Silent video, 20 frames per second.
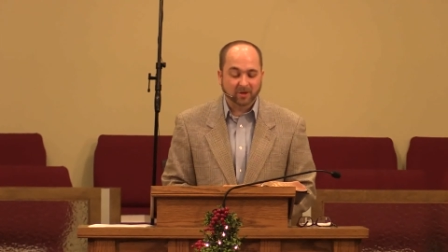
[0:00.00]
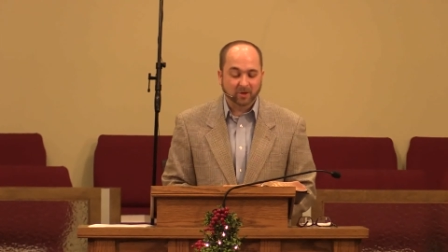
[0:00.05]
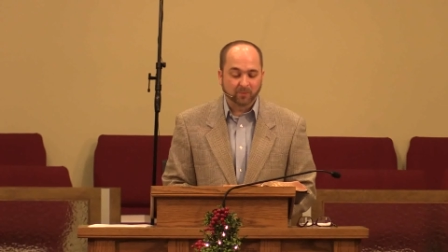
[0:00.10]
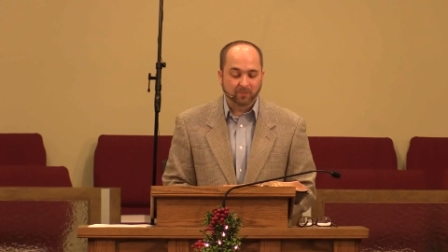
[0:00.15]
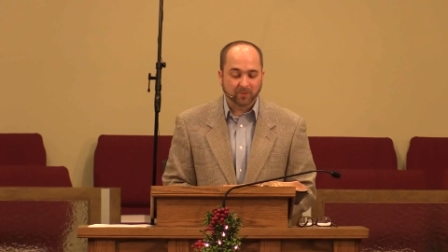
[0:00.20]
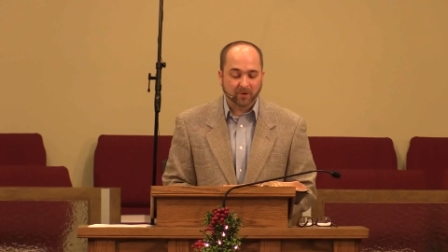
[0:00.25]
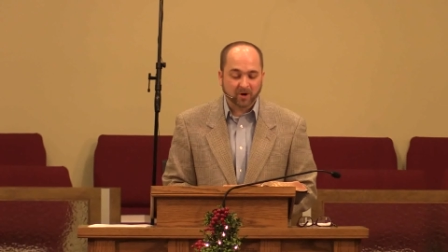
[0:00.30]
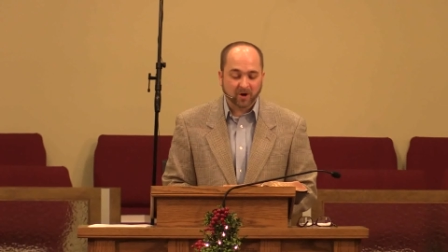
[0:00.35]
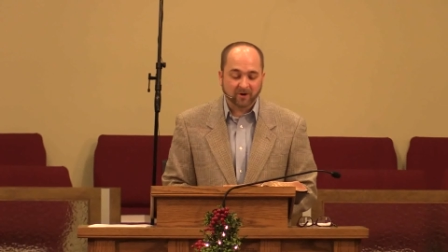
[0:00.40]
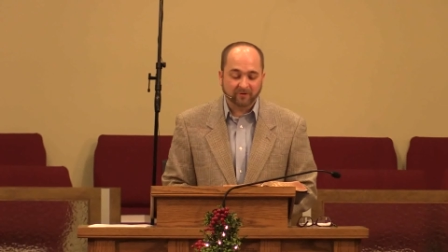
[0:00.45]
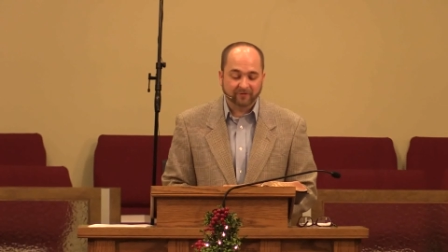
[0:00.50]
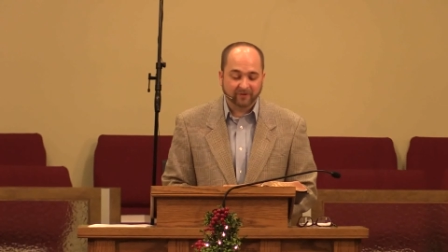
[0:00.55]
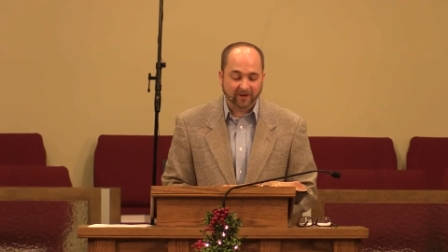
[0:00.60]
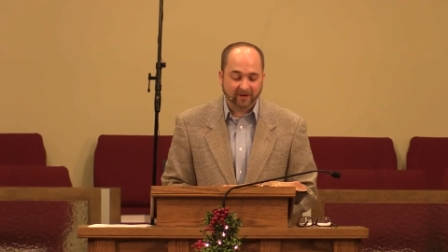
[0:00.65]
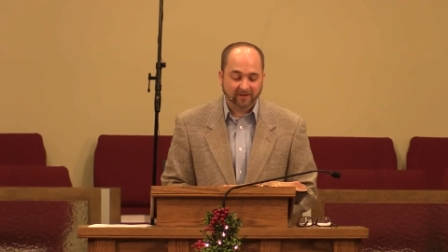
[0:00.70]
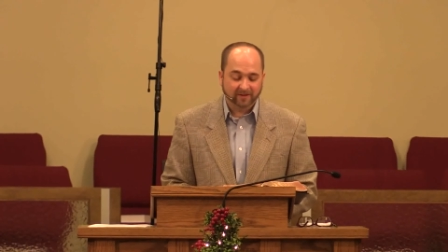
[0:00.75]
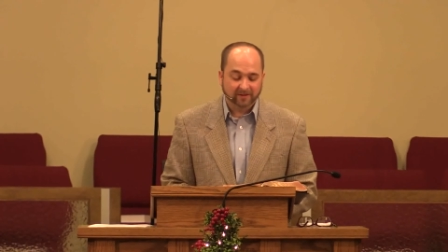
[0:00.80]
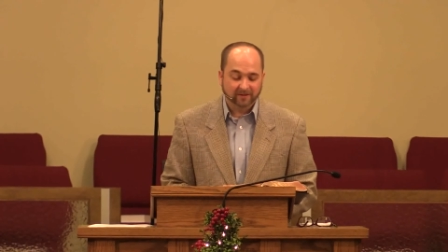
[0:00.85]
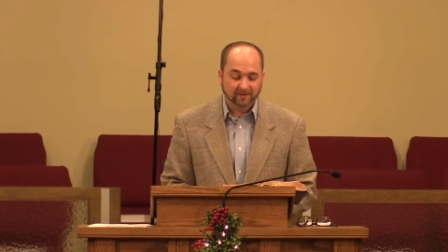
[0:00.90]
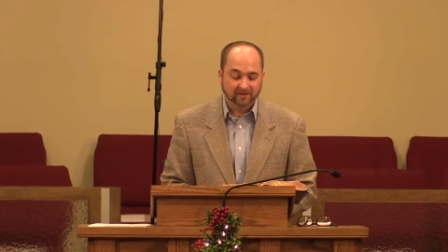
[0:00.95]
you
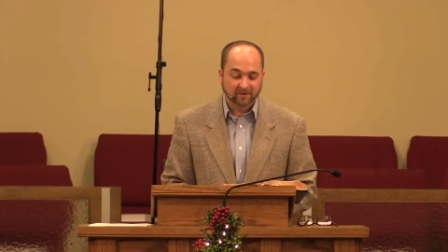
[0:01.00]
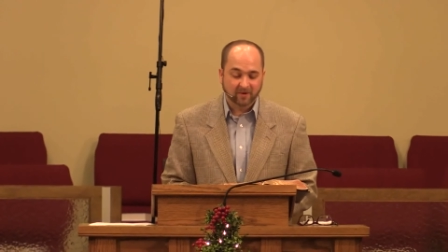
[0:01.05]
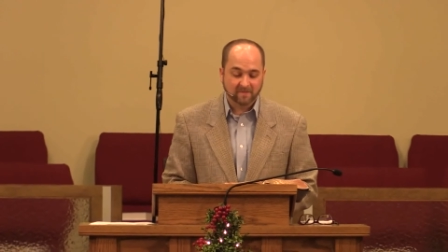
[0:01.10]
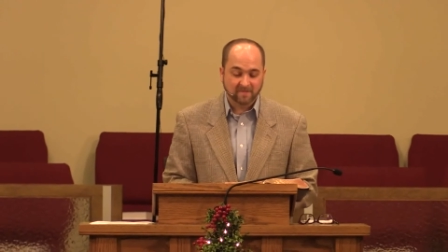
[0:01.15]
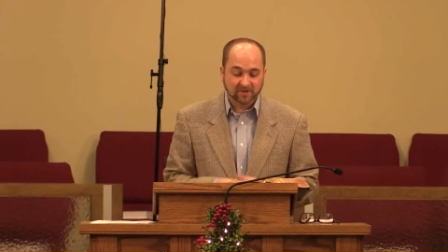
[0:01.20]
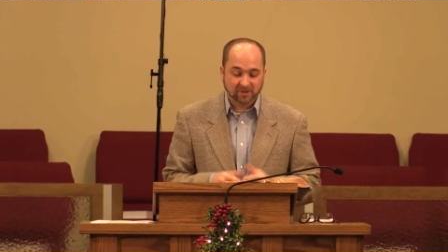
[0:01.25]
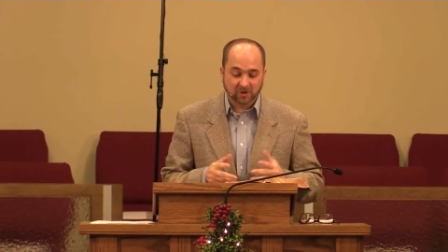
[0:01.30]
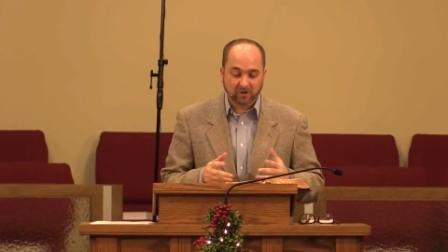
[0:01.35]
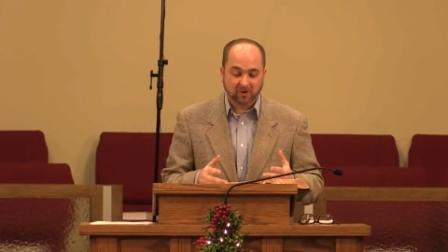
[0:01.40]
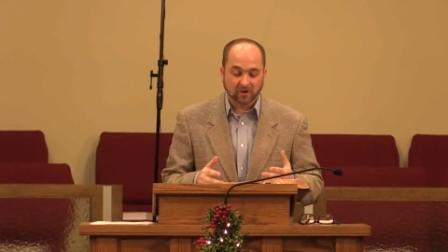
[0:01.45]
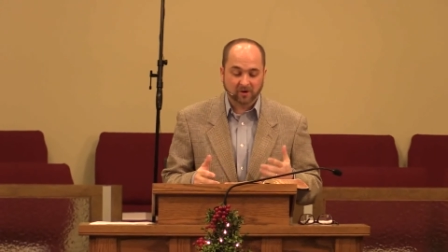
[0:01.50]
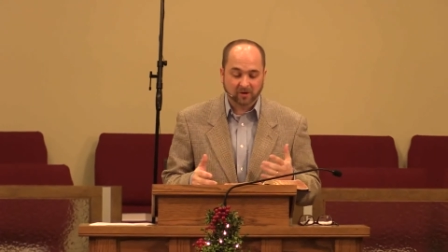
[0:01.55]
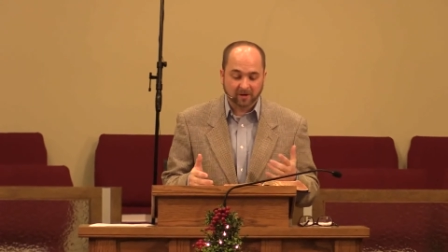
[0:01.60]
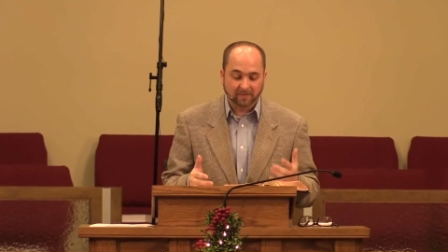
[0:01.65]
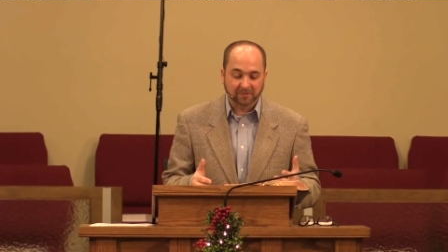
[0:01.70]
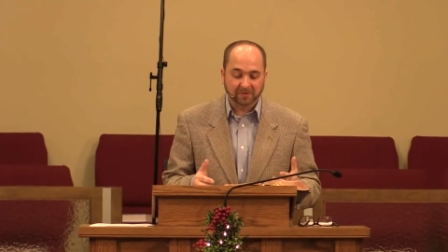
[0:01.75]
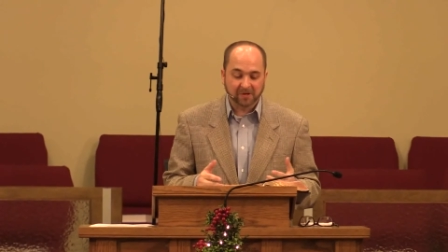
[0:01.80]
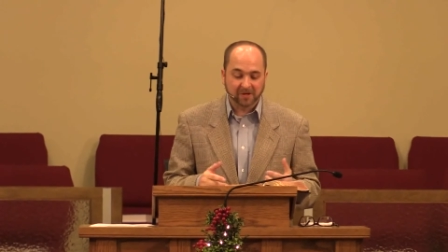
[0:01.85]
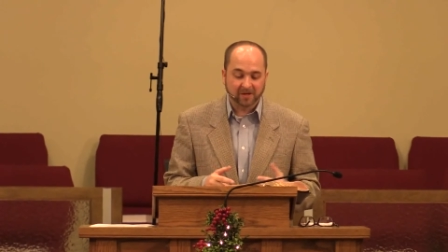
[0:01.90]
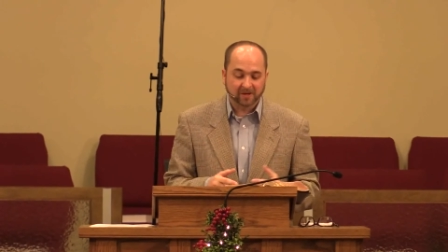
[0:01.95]
perfect or mature,
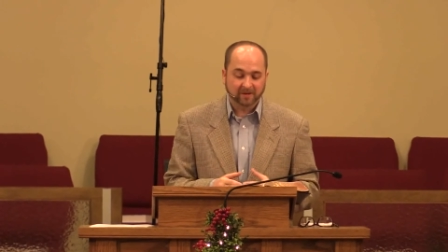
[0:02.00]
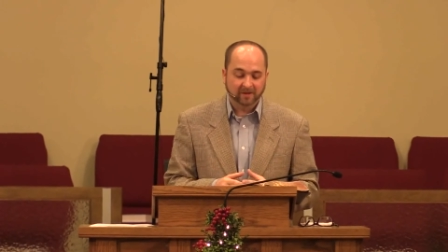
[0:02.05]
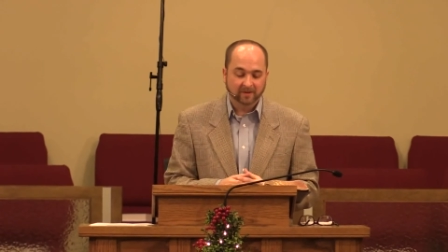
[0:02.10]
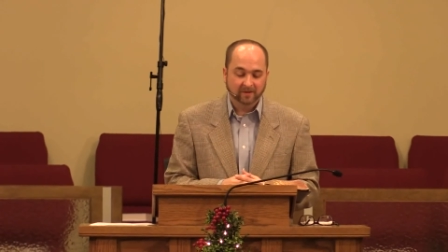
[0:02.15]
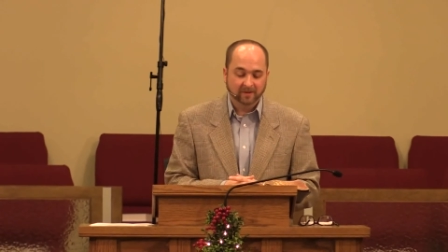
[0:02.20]
complete,